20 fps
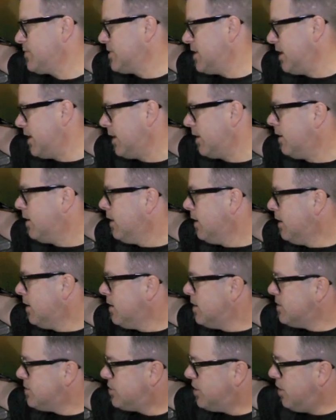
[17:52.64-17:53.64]
I'm saying.
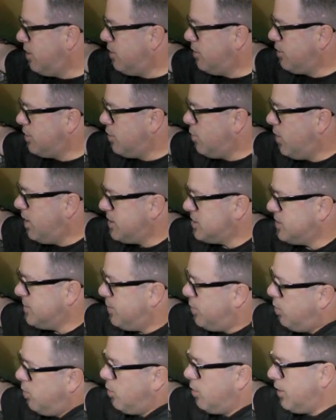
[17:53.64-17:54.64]
So you want to
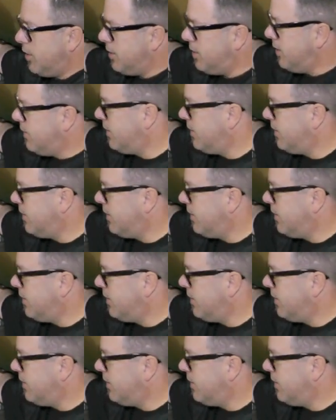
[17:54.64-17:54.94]
support